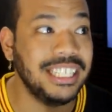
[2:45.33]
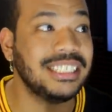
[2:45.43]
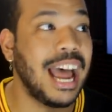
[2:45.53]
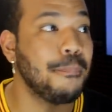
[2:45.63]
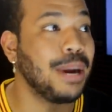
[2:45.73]

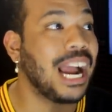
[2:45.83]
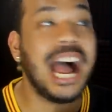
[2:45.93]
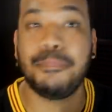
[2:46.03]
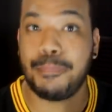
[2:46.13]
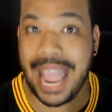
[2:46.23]
He's not
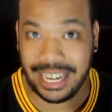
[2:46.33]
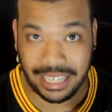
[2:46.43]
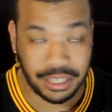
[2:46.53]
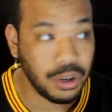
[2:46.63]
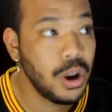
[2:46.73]
Mekhi
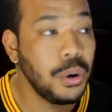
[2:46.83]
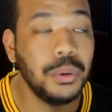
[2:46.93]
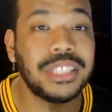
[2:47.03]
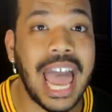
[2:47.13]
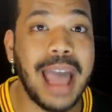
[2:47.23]
Becton,
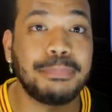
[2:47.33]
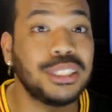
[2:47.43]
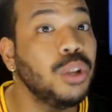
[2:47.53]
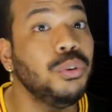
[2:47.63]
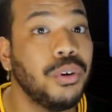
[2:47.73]
who's an
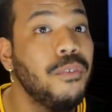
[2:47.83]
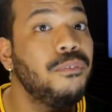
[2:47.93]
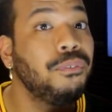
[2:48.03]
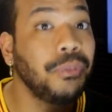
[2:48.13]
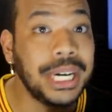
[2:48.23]
absolute
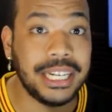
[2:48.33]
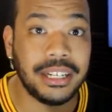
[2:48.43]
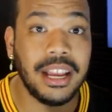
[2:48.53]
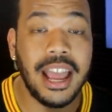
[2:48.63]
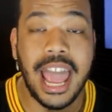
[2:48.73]
freak